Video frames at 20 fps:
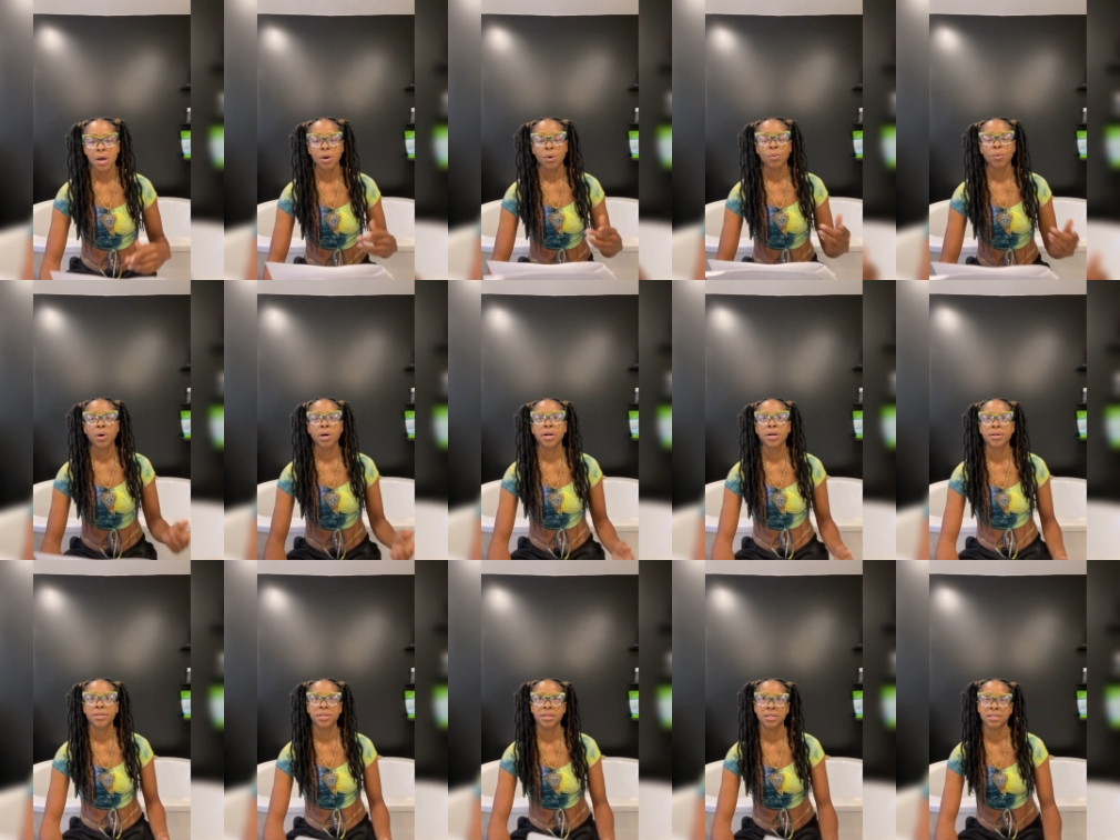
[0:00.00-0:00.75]
What
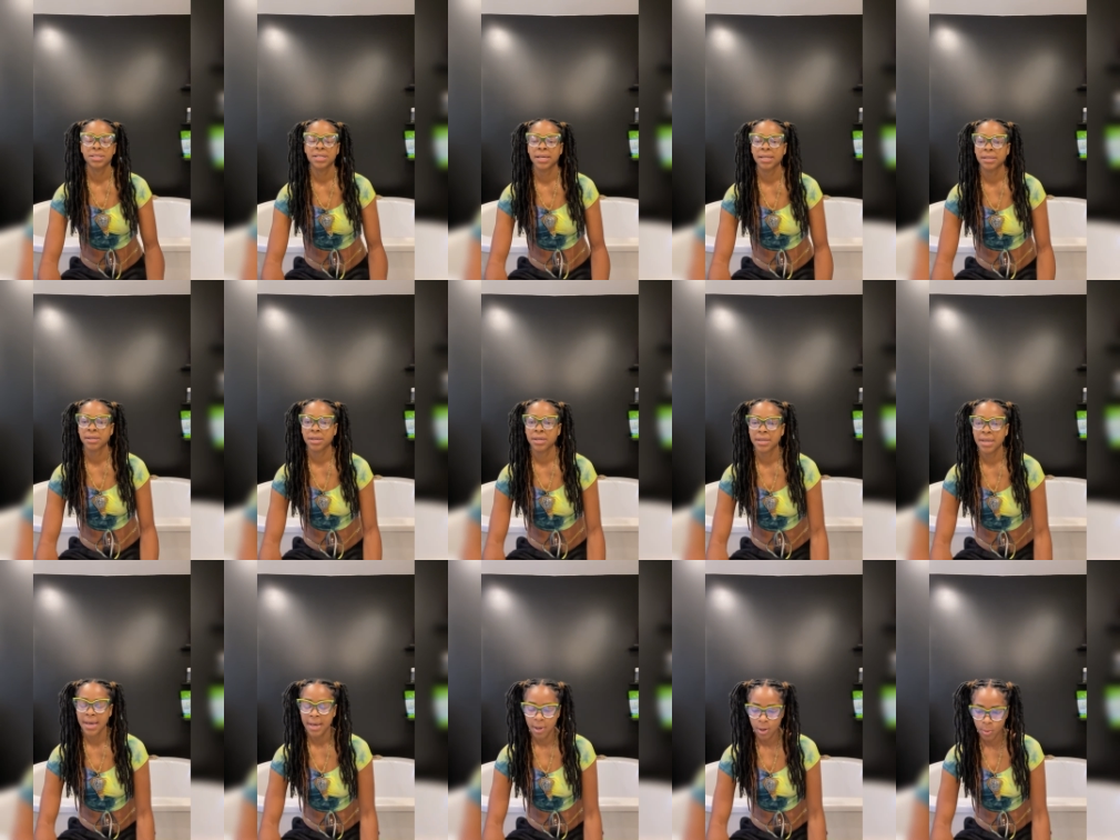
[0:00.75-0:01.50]
are things that can
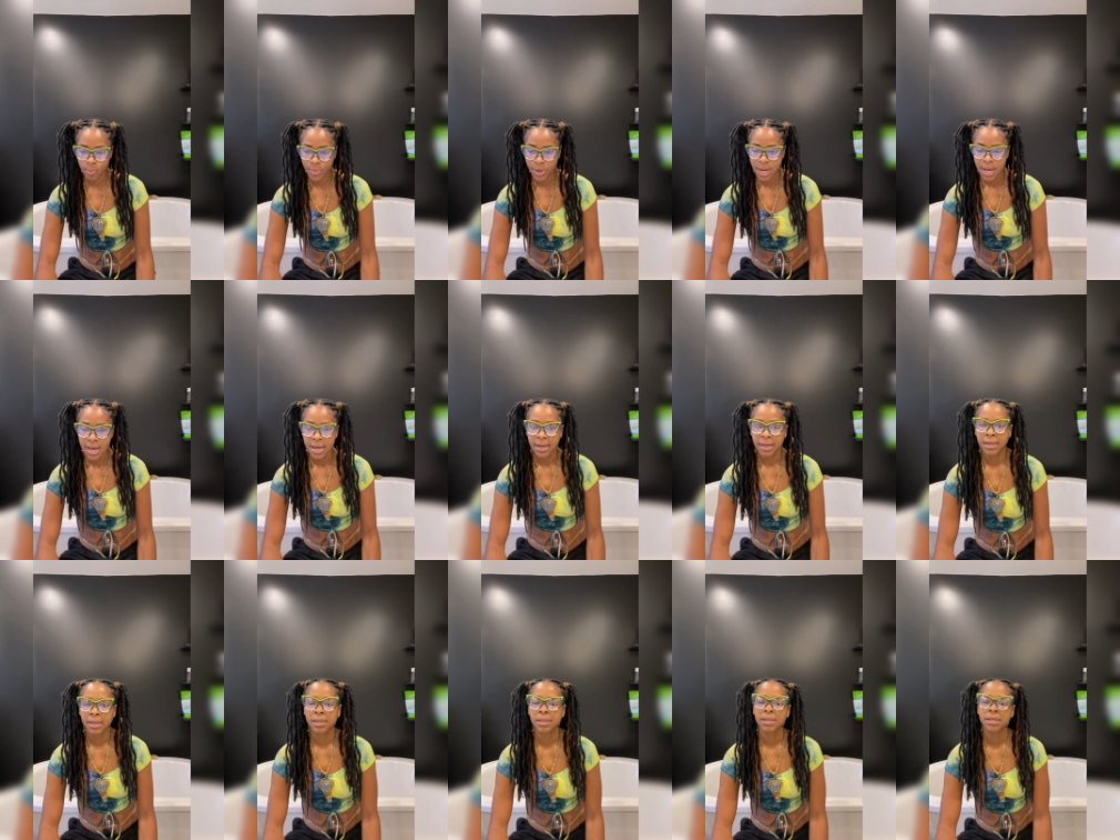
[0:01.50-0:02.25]
help
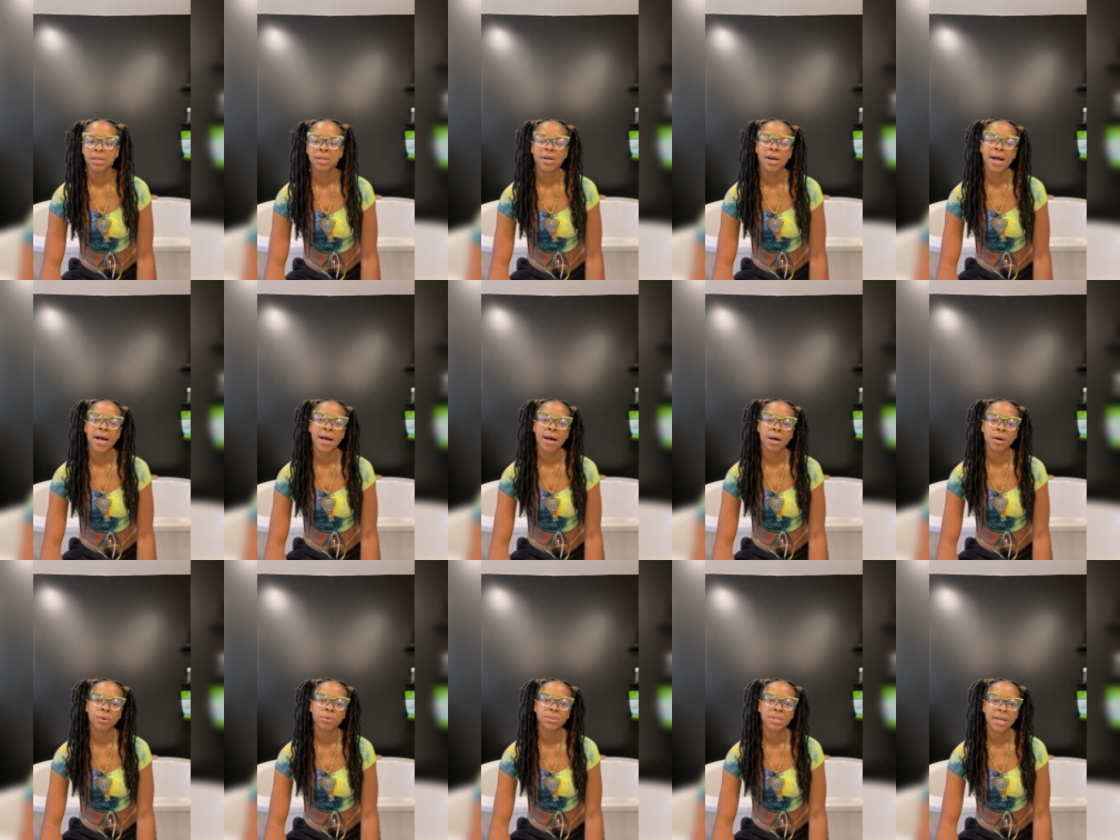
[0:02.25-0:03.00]
clear
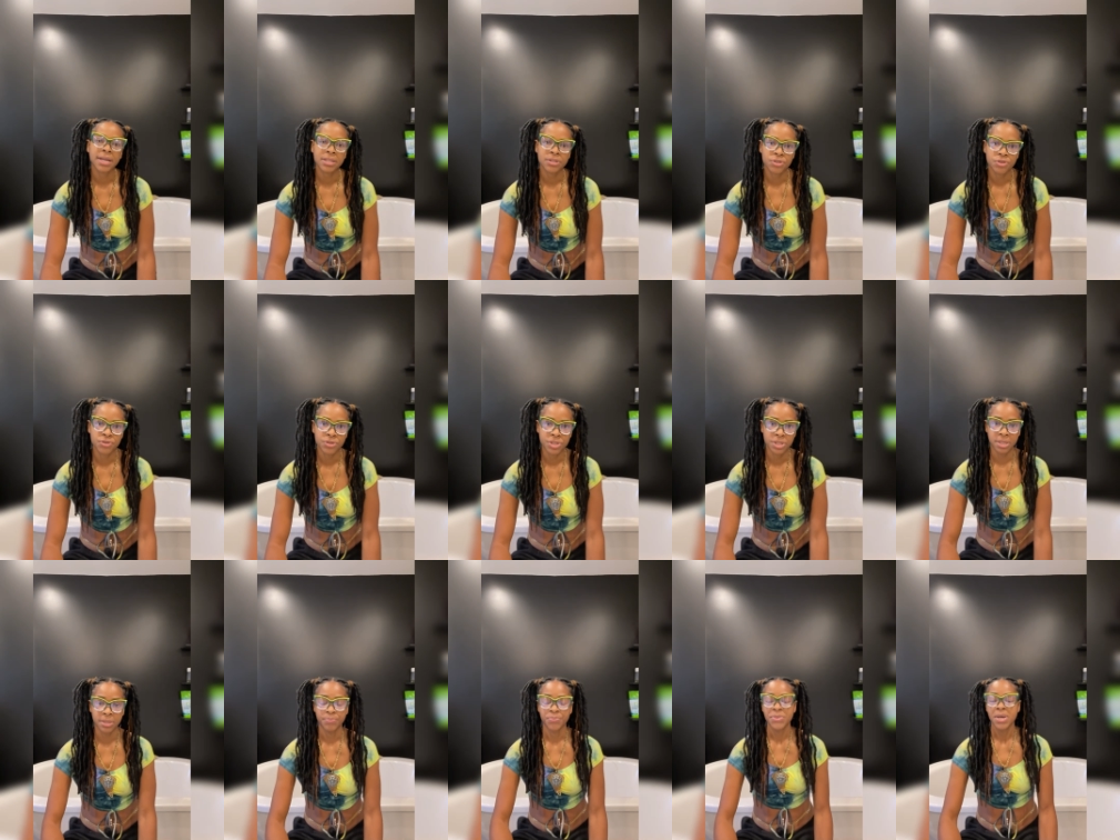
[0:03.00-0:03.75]
out
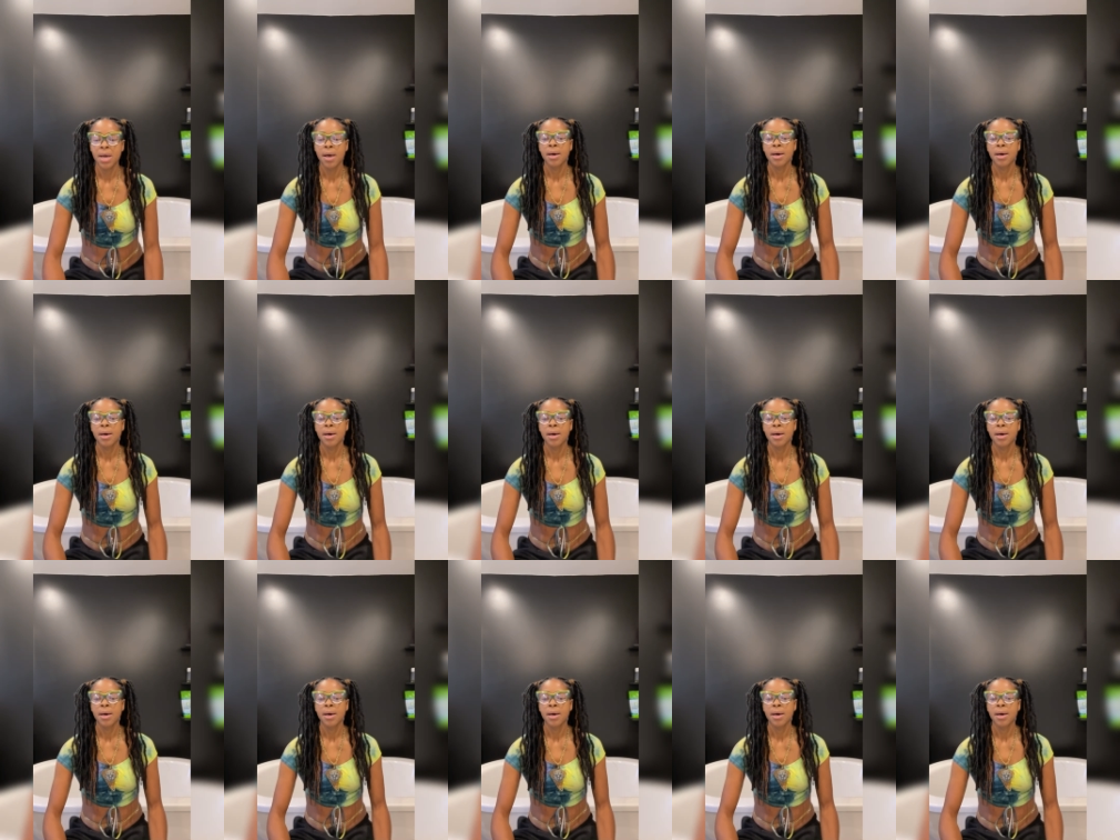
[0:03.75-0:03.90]
estrogen?